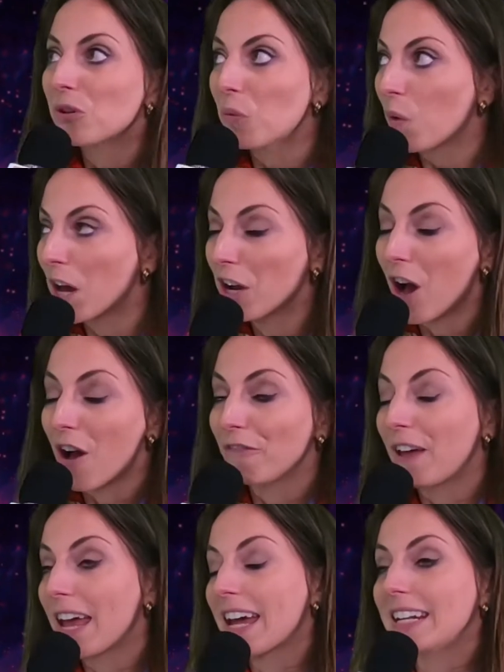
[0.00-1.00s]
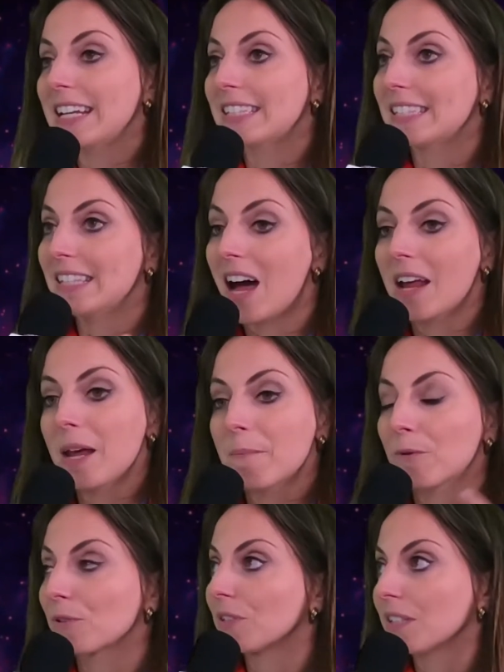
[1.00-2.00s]
a one-off, and it's not a
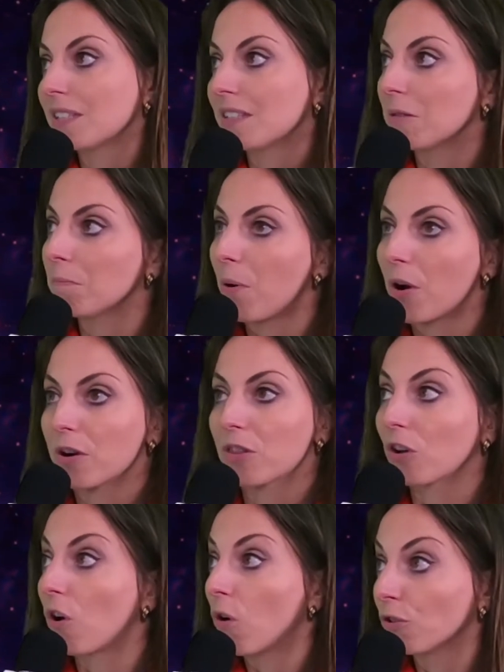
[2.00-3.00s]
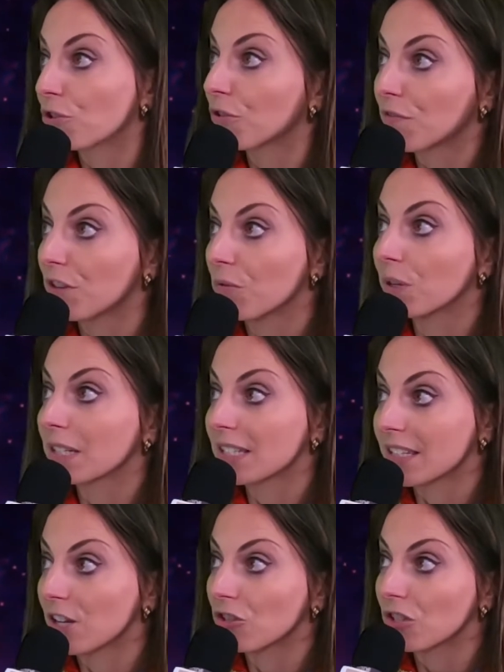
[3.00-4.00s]
persistent part of the culture of the
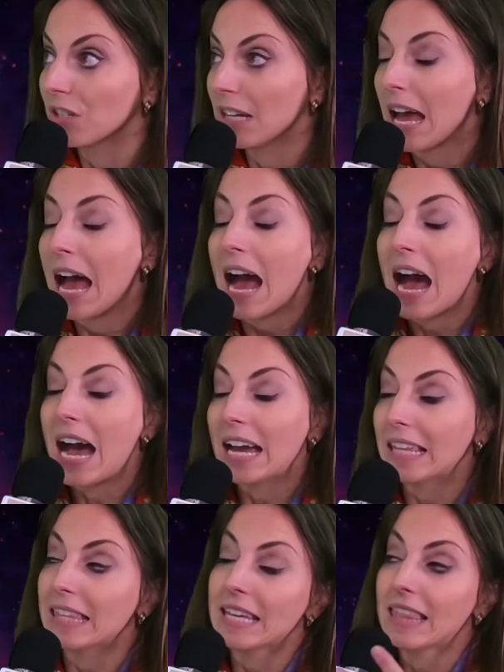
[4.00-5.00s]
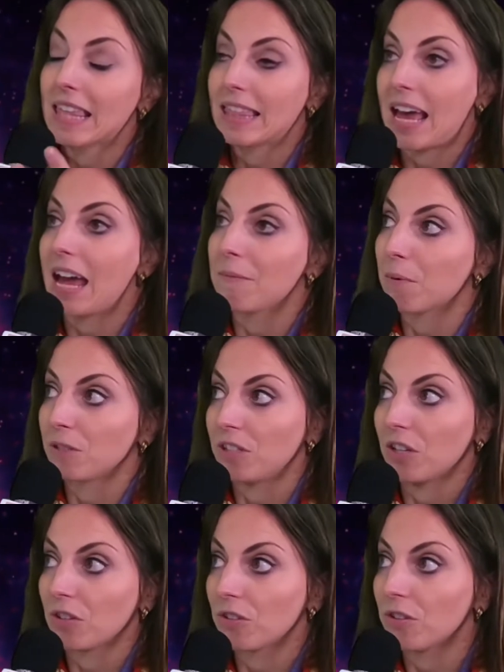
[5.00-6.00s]
organization. I think that that in
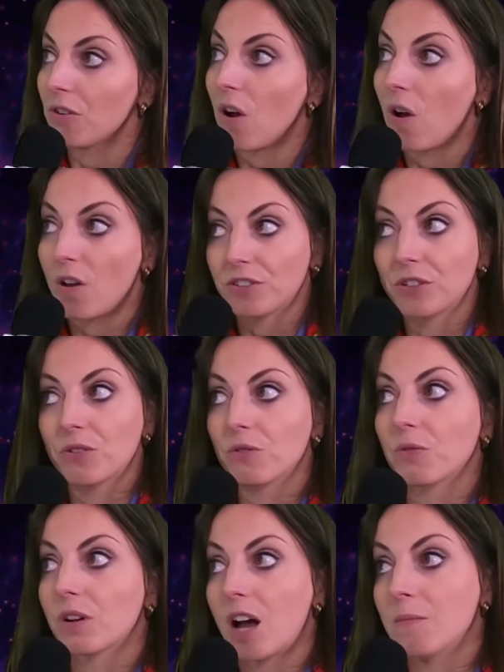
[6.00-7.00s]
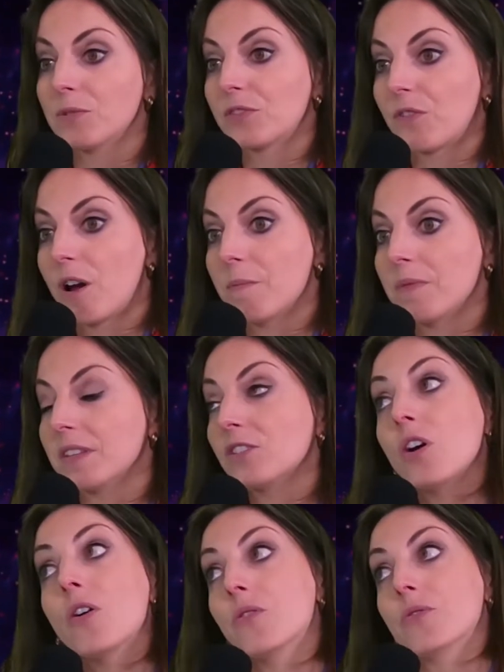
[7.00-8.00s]
particular also comes from the
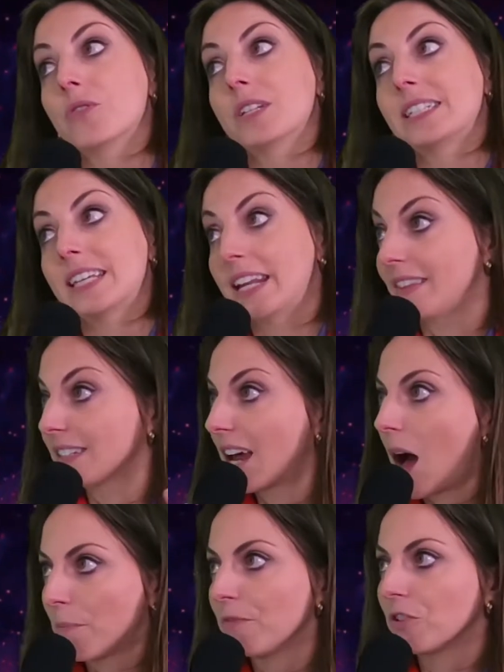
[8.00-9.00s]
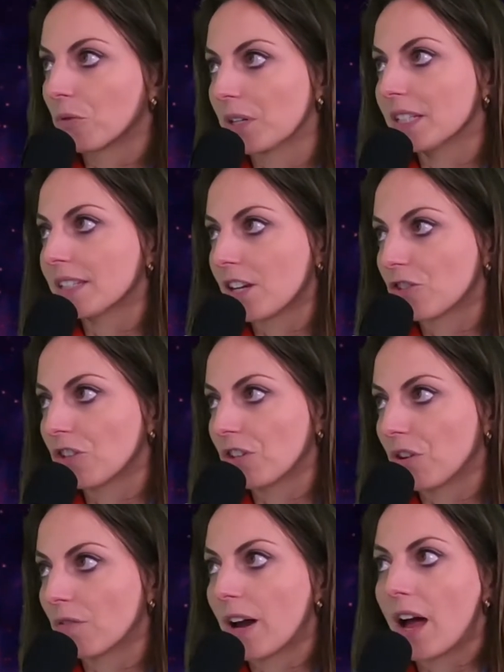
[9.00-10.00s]
tone set at the top of an
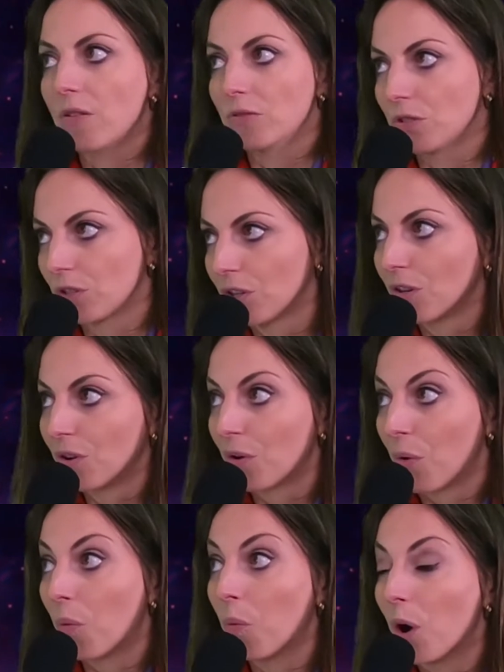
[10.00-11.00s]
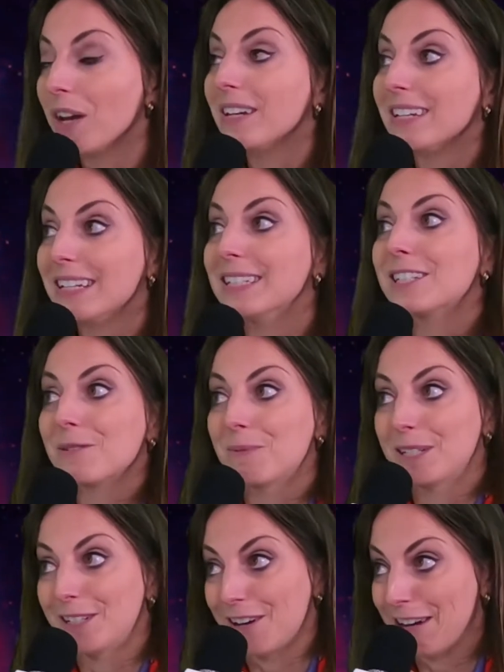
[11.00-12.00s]
organization around what needs to be
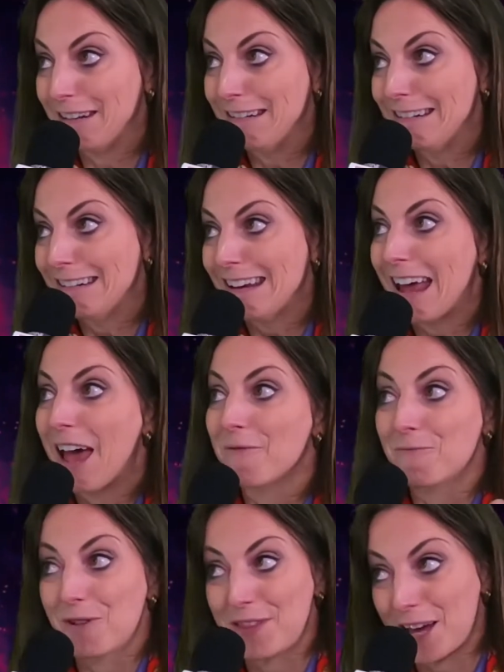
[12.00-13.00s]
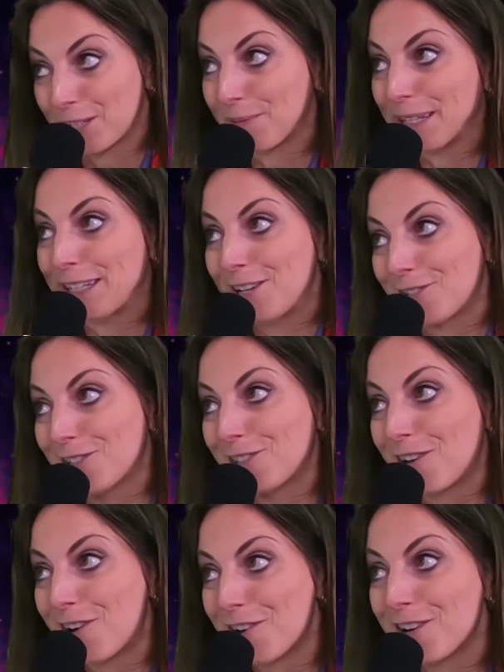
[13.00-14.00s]
done and what the expectations
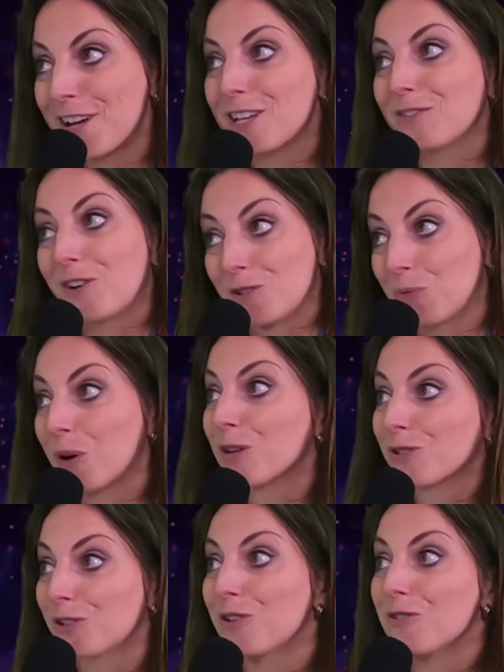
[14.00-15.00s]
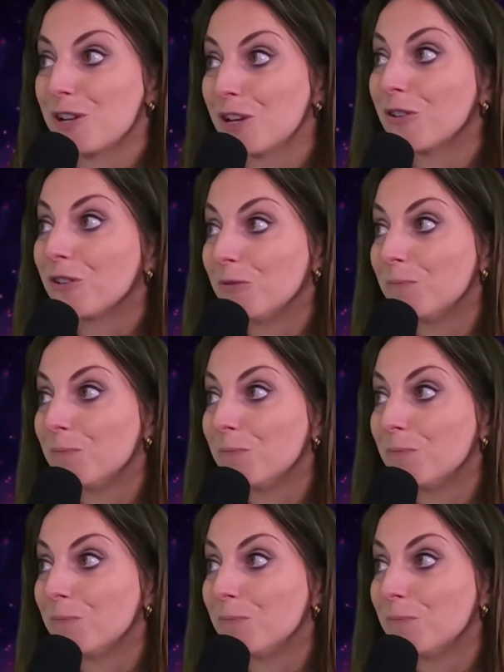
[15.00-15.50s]
are as far as where security could